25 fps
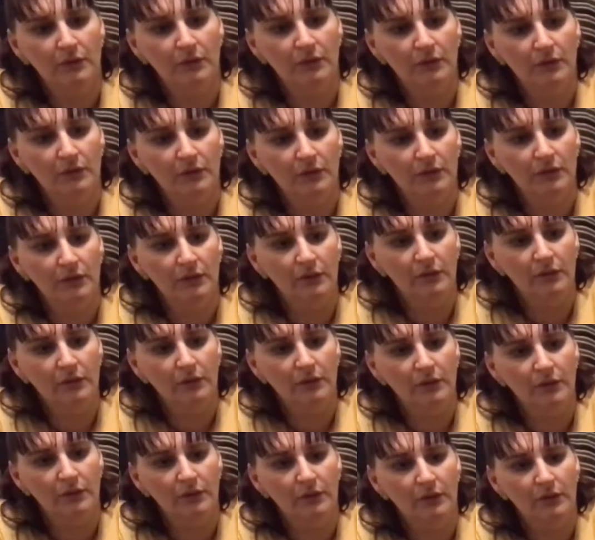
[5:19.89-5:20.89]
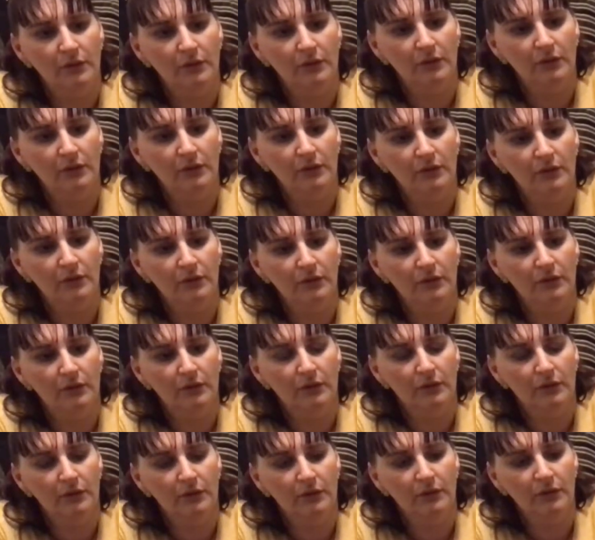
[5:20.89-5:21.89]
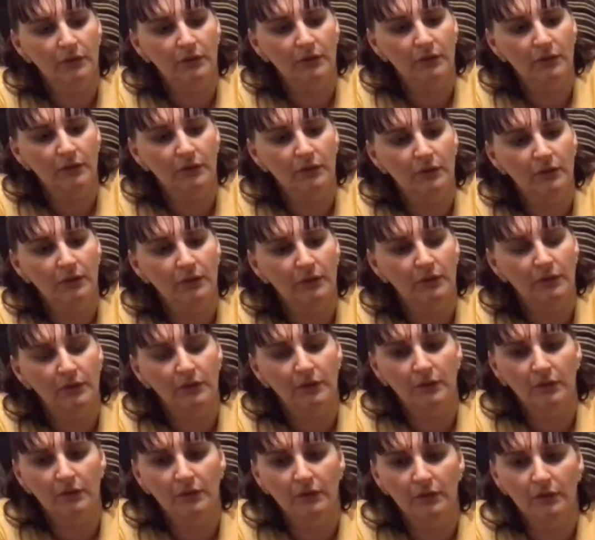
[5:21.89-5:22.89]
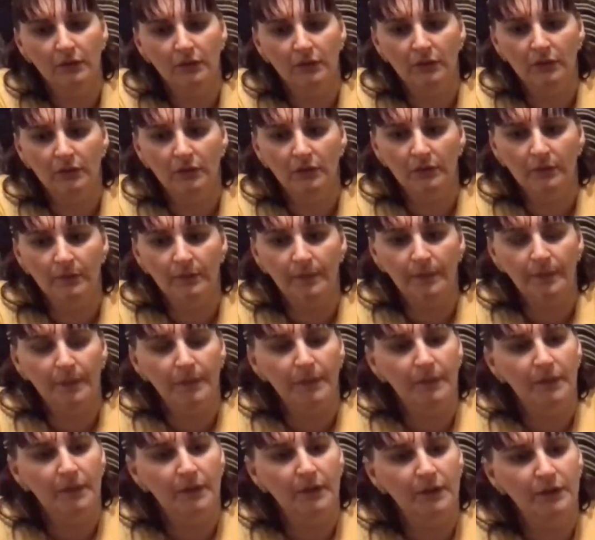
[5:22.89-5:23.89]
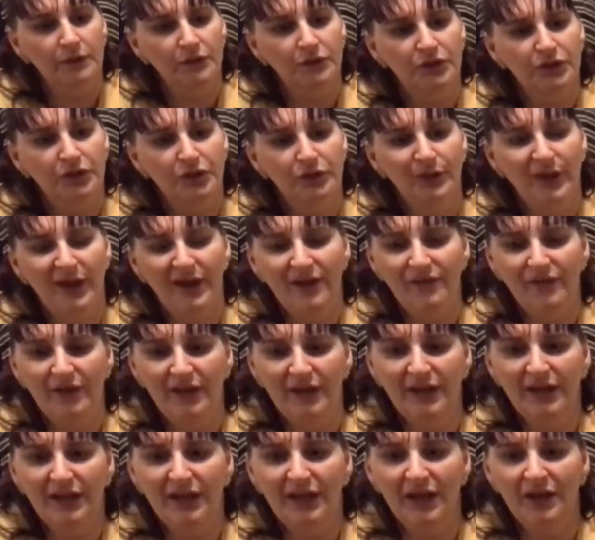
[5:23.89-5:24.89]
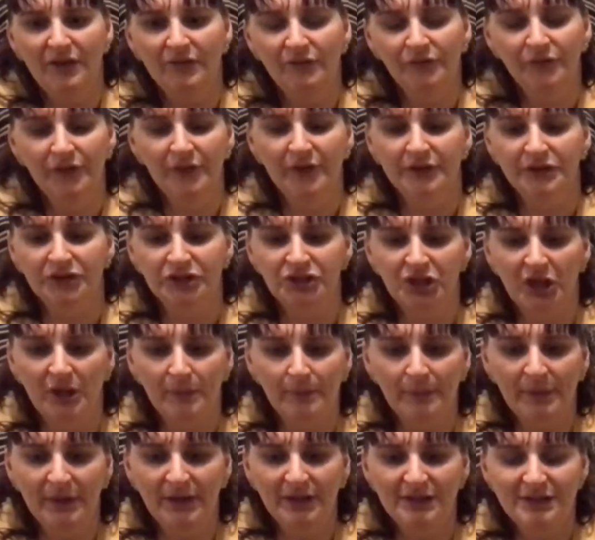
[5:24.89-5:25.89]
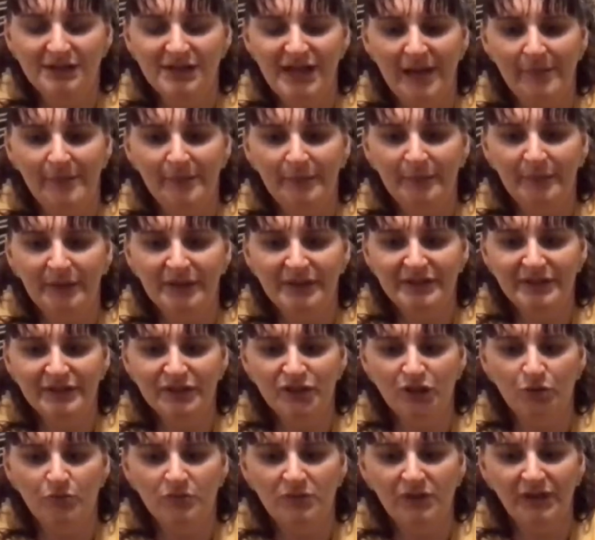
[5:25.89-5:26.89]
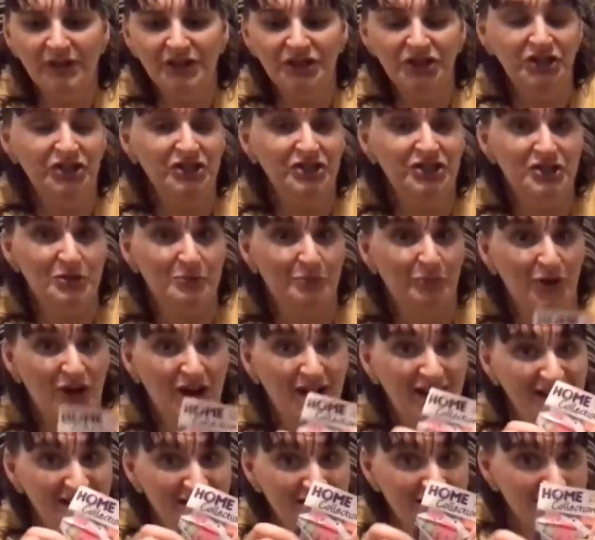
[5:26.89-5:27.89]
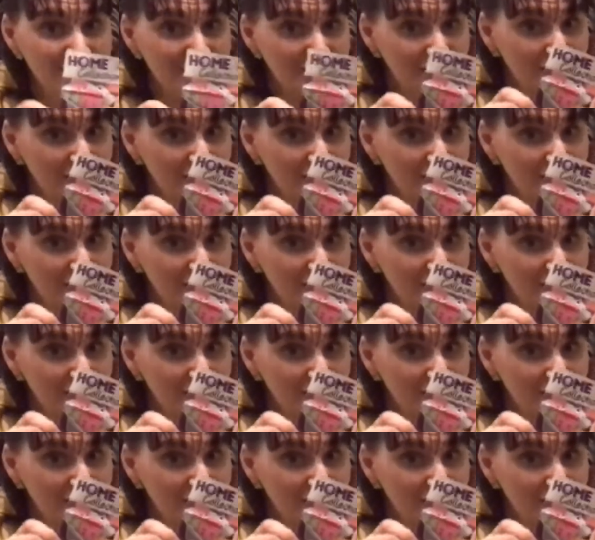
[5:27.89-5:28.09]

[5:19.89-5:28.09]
Um, ring on jewelry tree. Do you have any of the Shopkins Happy Places Home Collection surprise